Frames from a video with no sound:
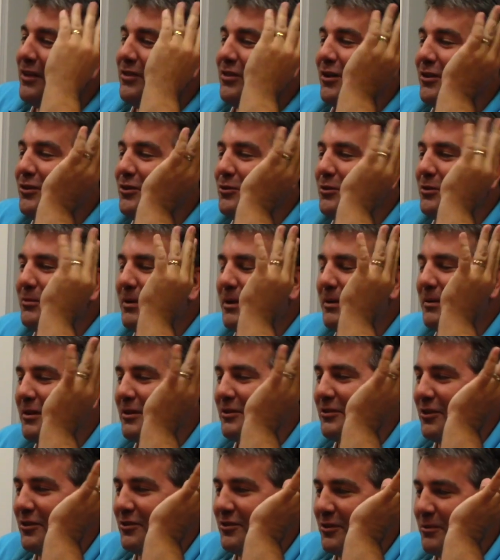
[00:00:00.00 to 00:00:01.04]
thought you were maybe
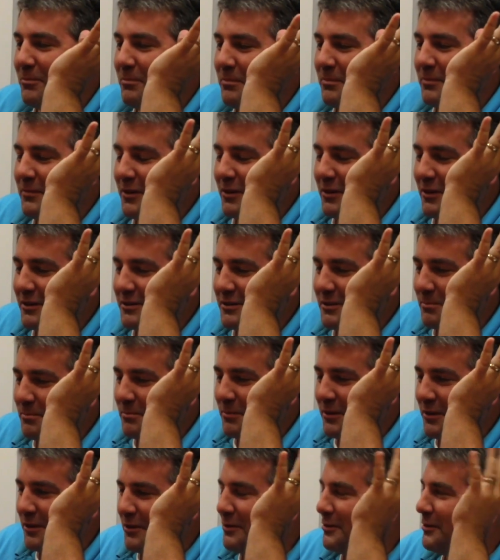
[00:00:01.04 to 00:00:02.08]
because as a
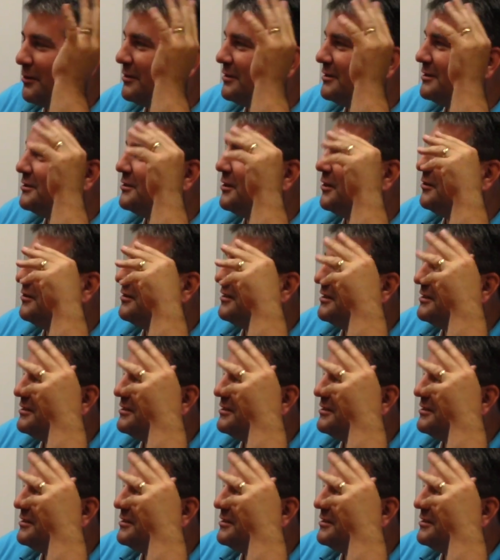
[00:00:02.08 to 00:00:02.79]
political consultant, it